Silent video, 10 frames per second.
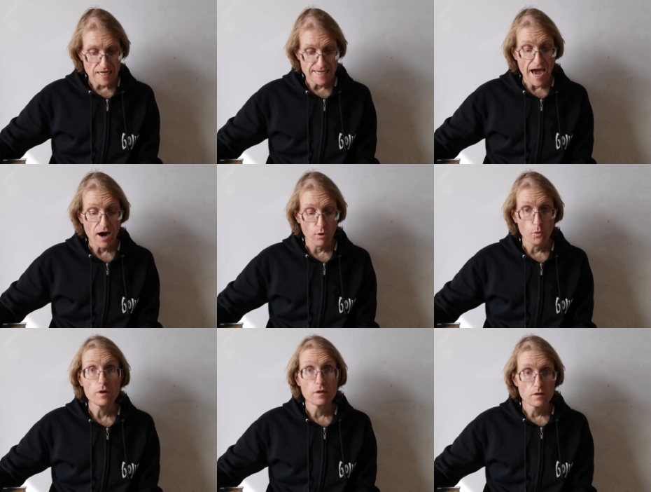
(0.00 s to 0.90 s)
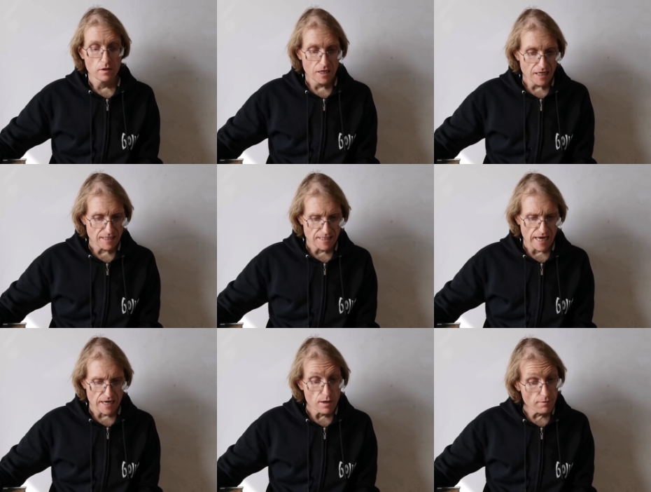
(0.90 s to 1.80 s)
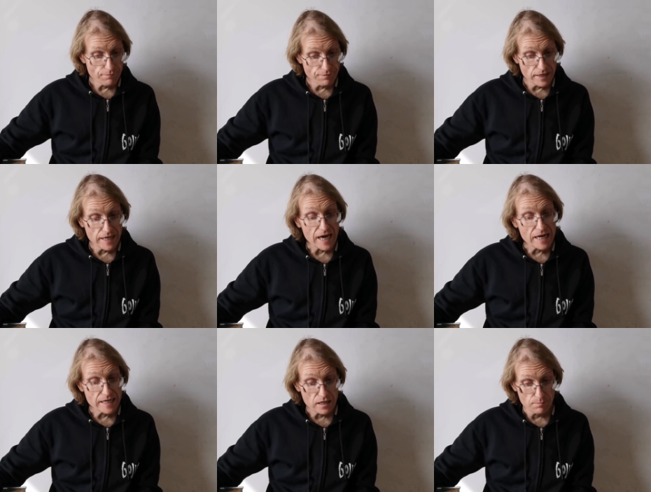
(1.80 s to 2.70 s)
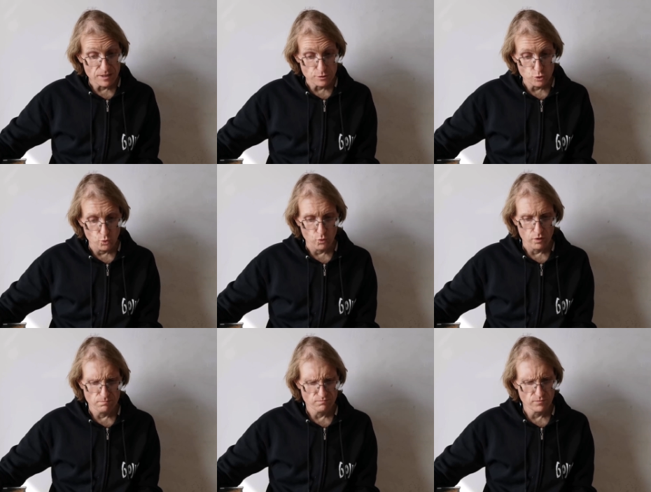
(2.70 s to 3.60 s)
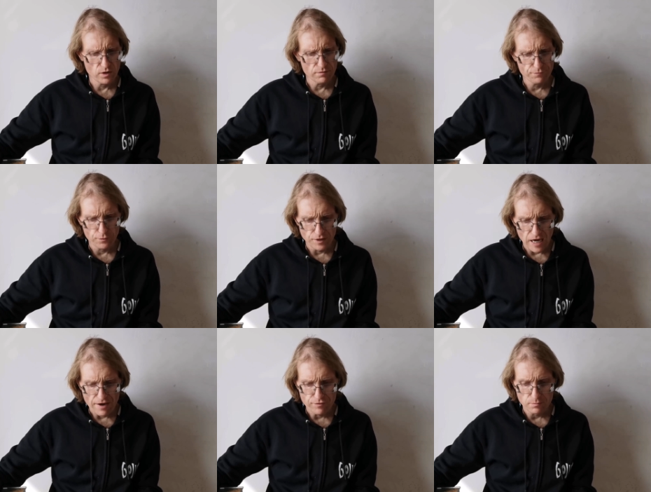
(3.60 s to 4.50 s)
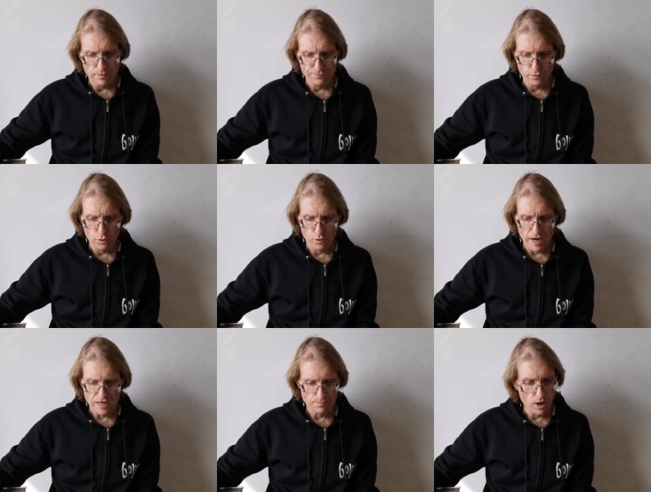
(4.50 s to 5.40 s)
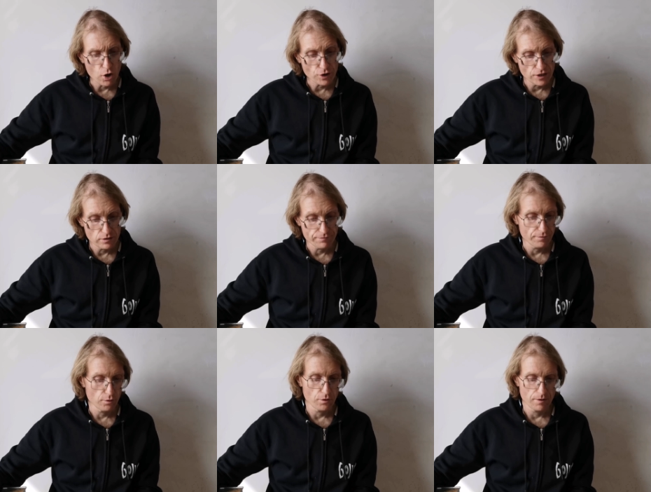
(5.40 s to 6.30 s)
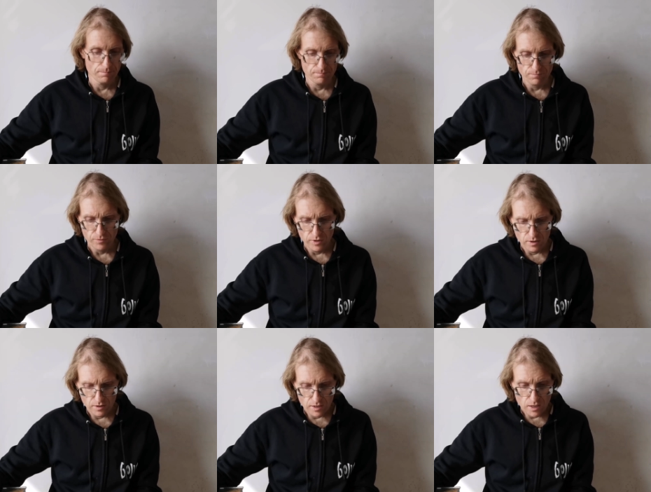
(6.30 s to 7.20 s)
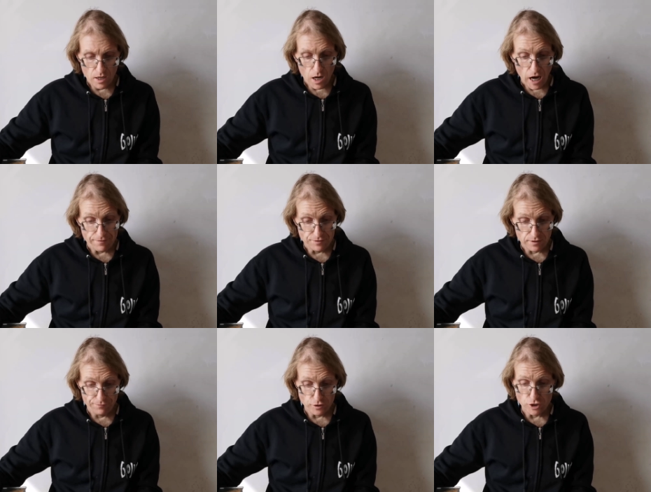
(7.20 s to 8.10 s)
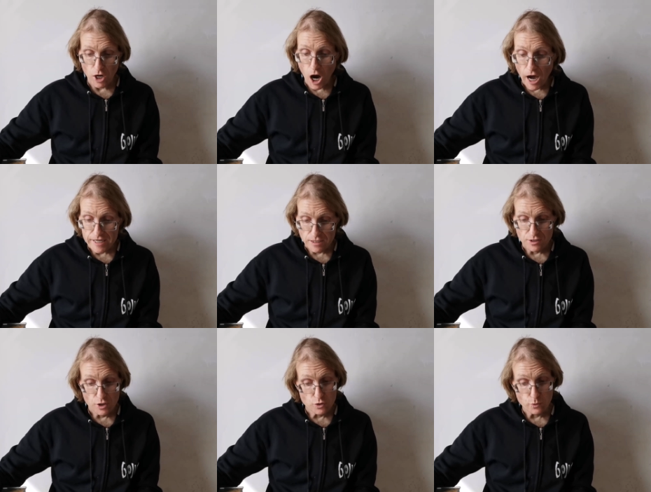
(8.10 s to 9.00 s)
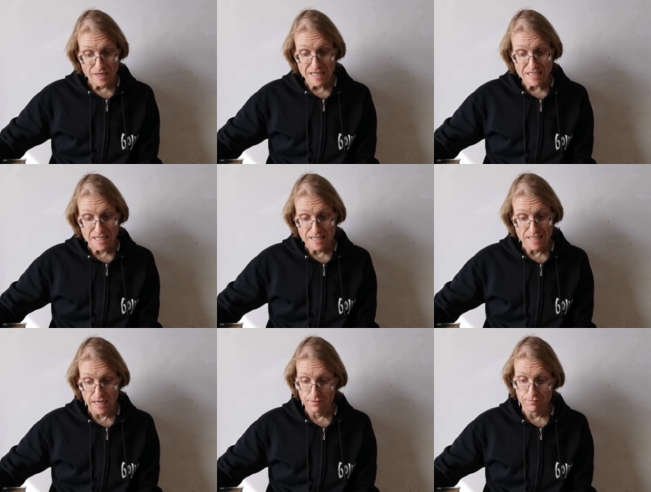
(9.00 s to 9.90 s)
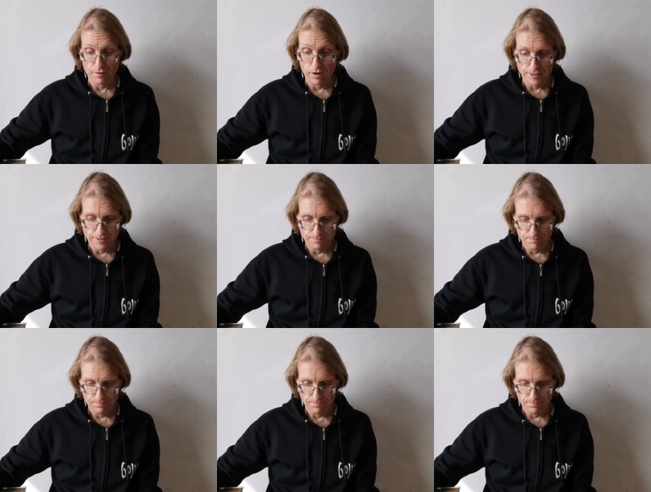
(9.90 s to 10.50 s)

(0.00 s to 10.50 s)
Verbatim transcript: Now, he said, feeling a little bit sore, for the effort before had him hard hit the floor. I've sufficient height to easily take flight.